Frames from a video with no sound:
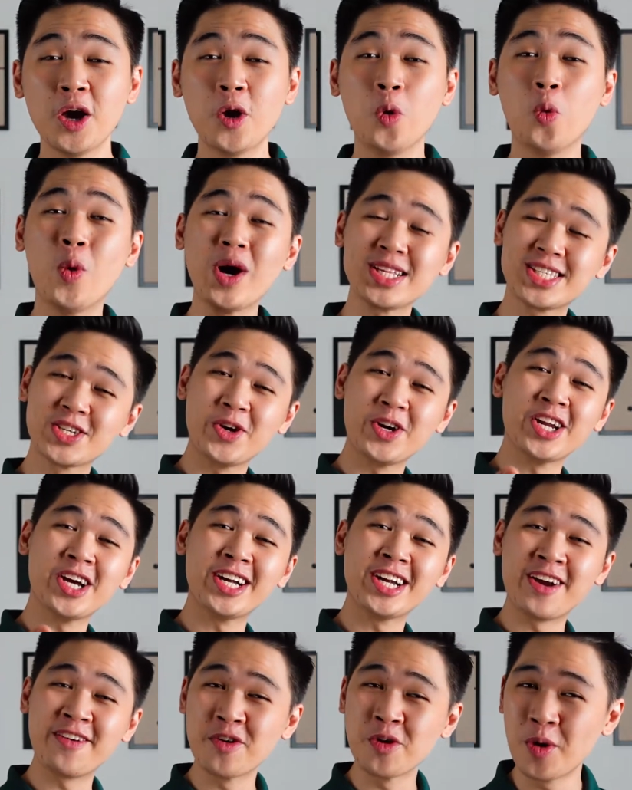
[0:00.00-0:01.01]
What's going
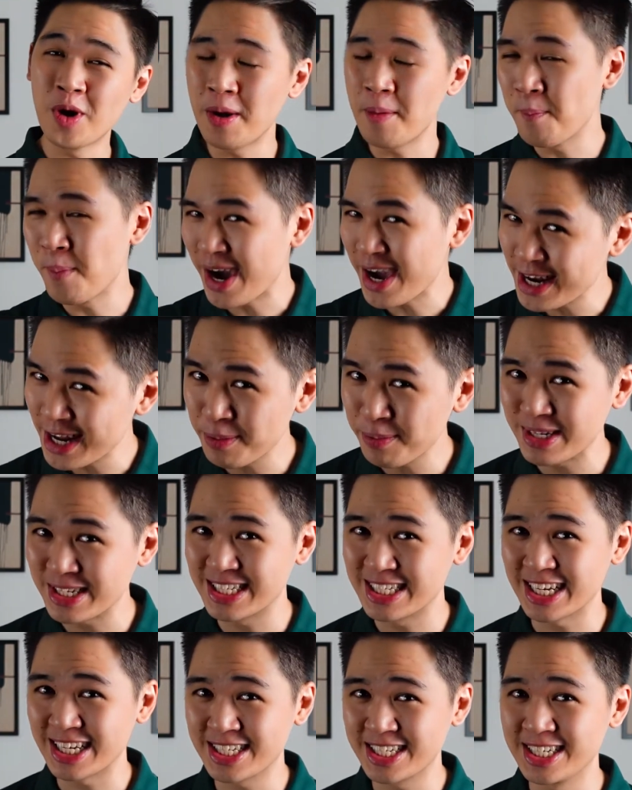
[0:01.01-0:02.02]
on everyone? My name is
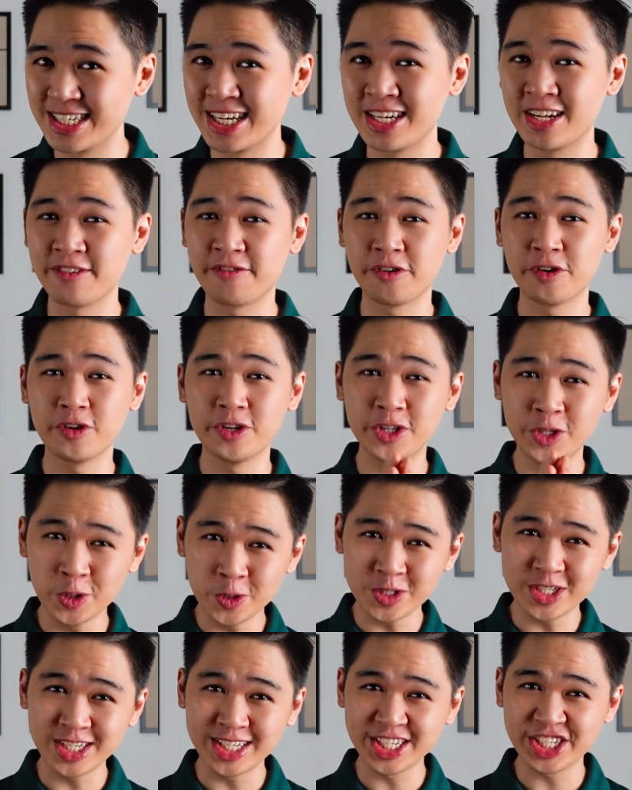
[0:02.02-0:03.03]
Dickson, and if you're
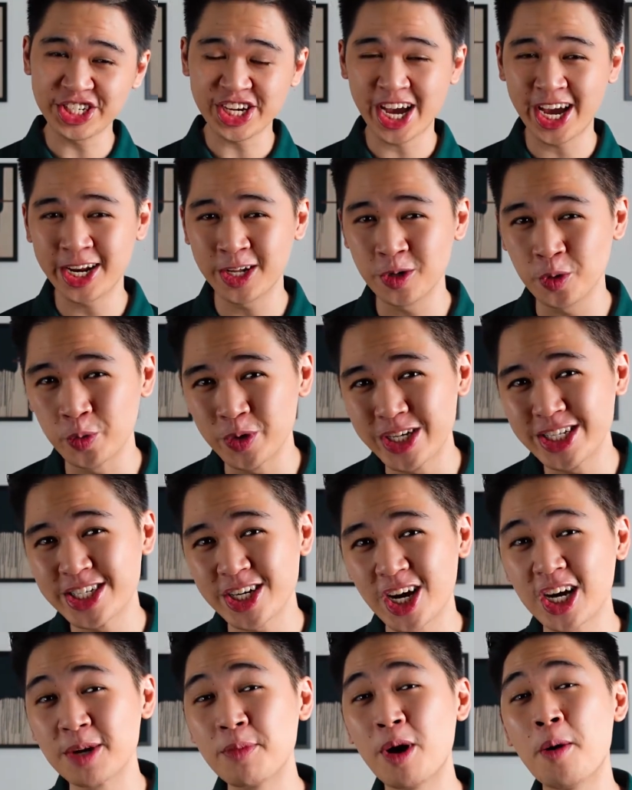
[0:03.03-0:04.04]
new to this channel, we
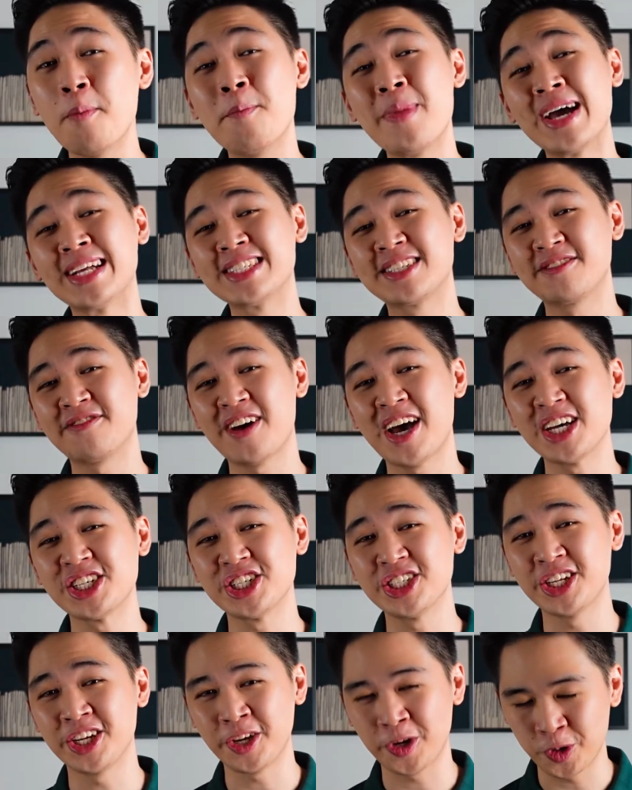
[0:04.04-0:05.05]
talk about men's
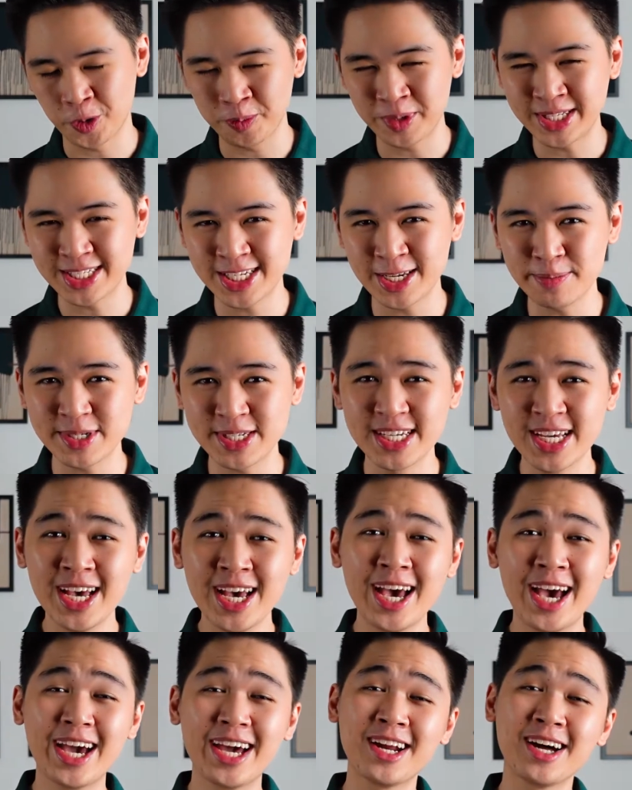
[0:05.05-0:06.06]
fashion and grooming tips
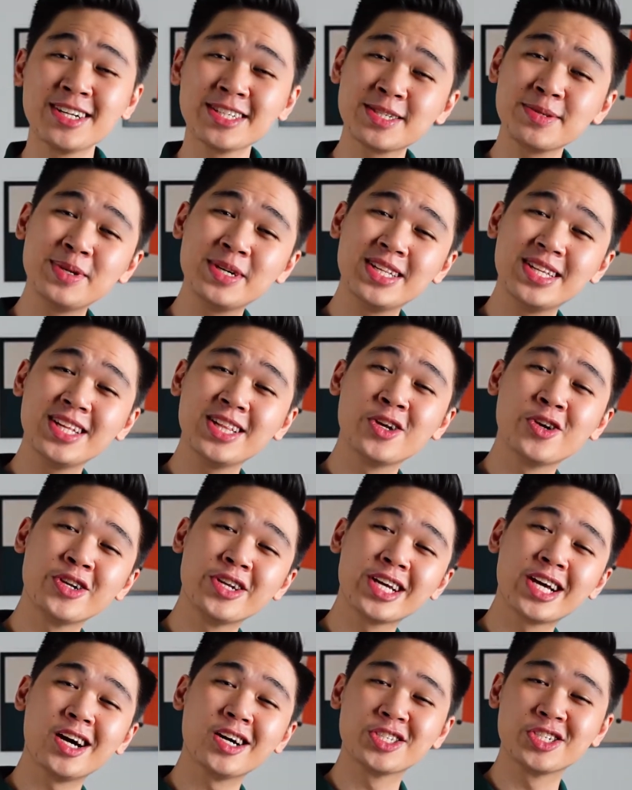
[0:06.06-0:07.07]
and ultimately
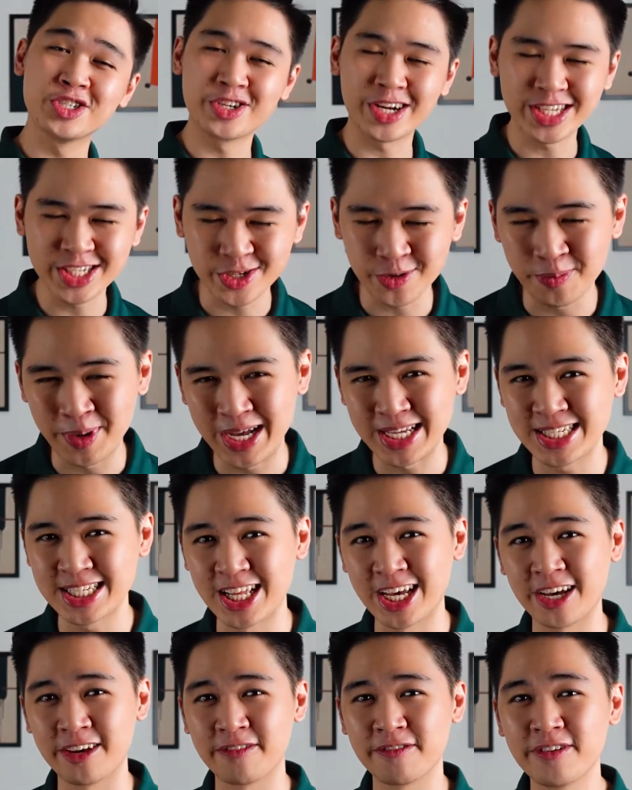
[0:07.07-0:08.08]
learning how to dress your best
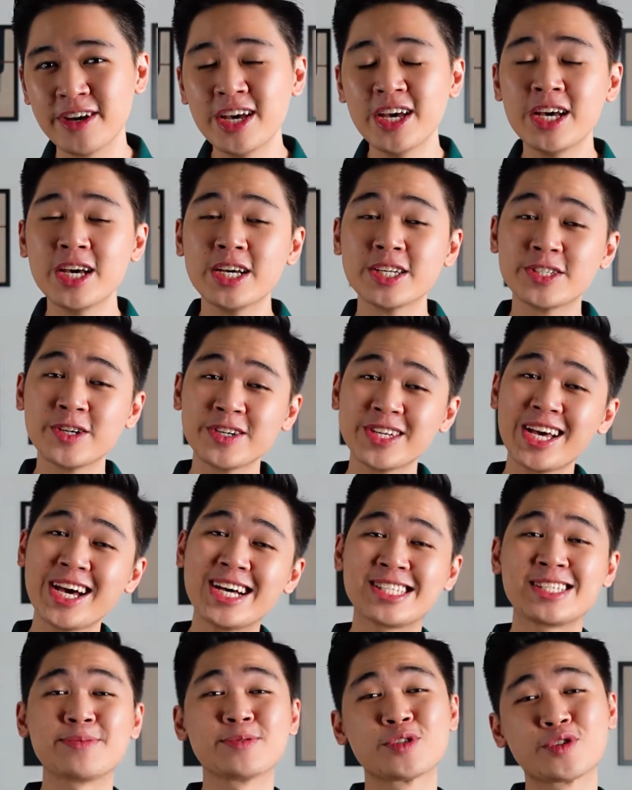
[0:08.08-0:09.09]
life. So
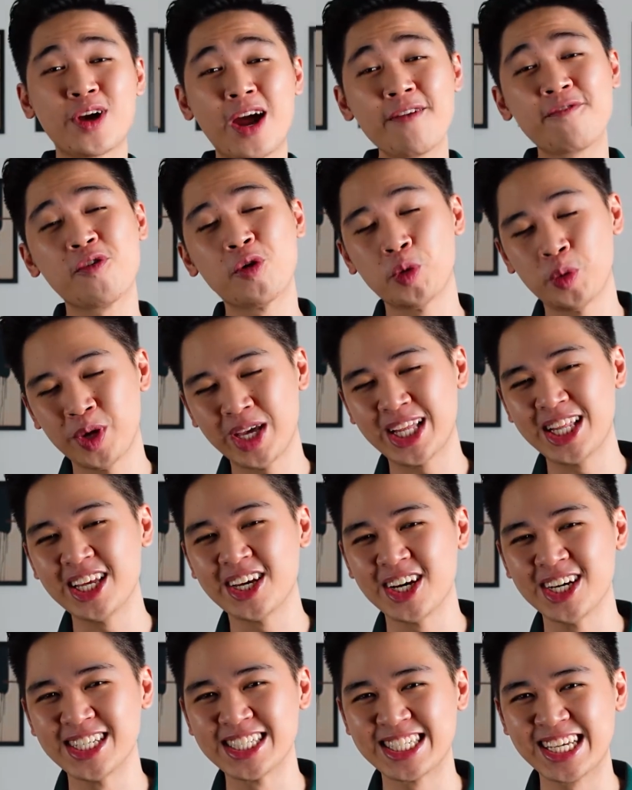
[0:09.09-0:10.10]
yeah, subscribe for weekly
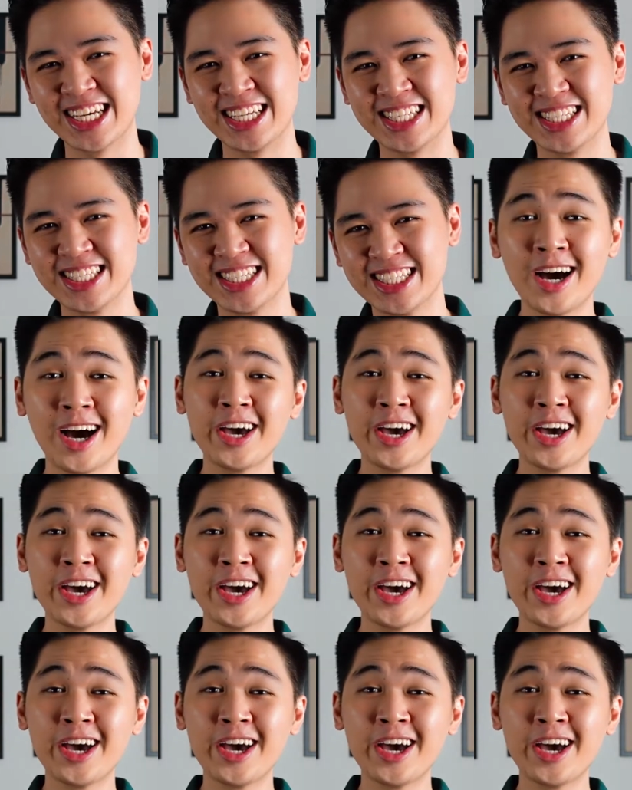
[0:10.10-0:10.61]
content.